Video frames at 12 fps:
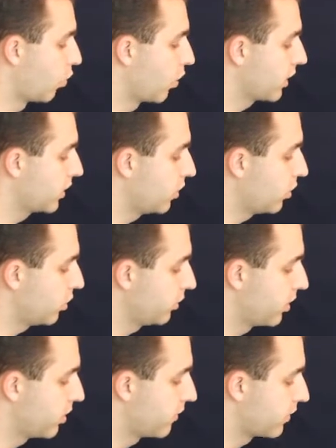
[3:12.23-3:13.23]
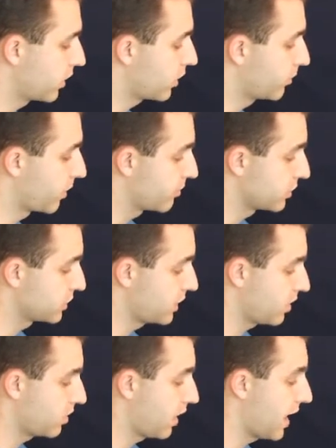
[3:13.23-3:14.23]
We're going to hold the vertical member so
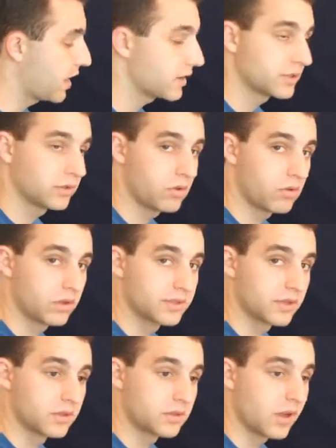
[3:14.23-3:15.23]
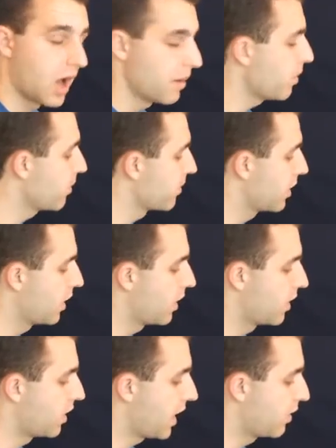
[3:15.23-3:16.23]
that the axle hole is at the top,
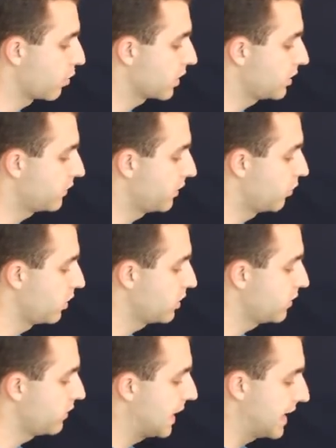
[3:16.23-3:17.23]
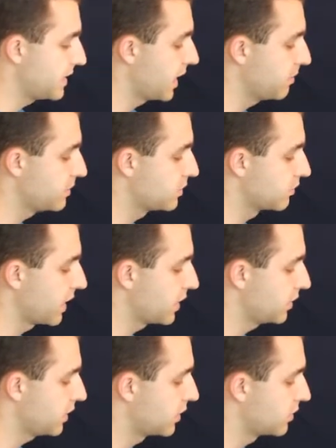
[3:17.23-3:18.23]
and we're going to fit one of the flat tabs
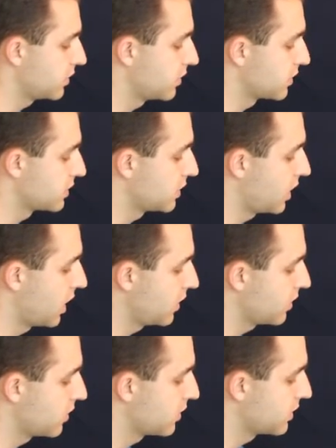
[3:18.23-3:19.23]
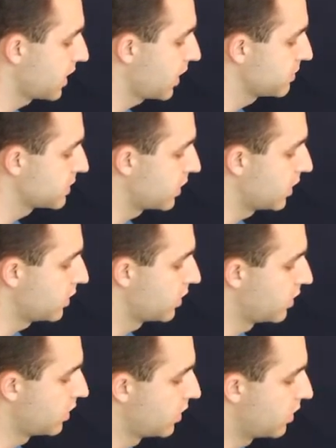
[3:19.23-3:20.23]
directly into the slot, the tab slot,
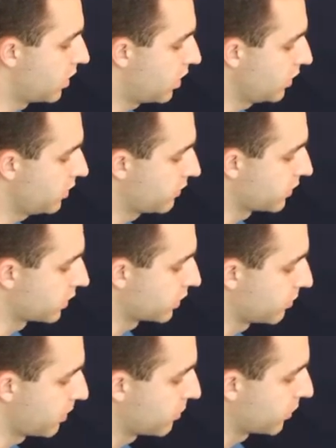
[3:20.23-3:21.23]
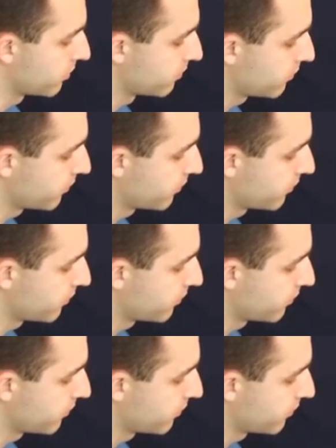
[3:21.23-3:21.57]
on the vertical member.